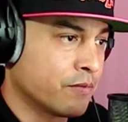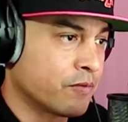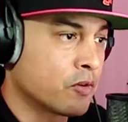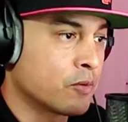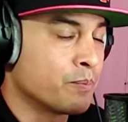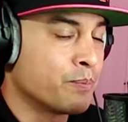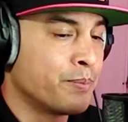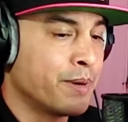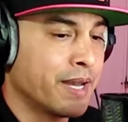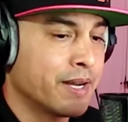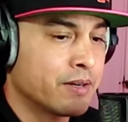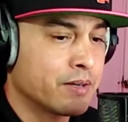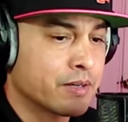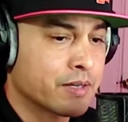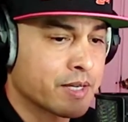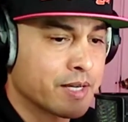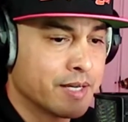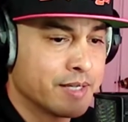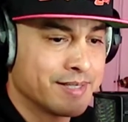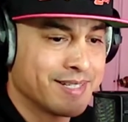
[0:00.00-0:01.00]
for better
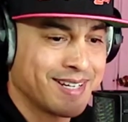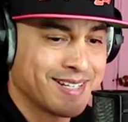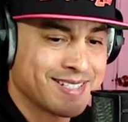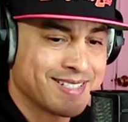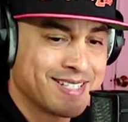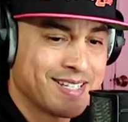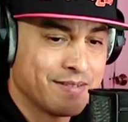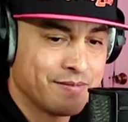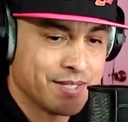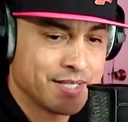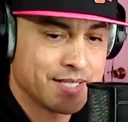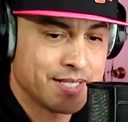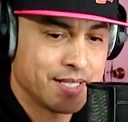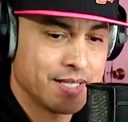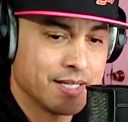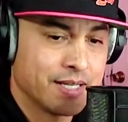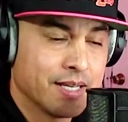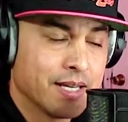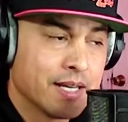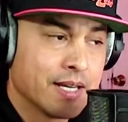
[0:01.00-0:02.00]

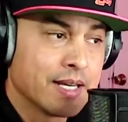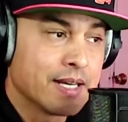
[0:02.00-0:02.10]
conductivity.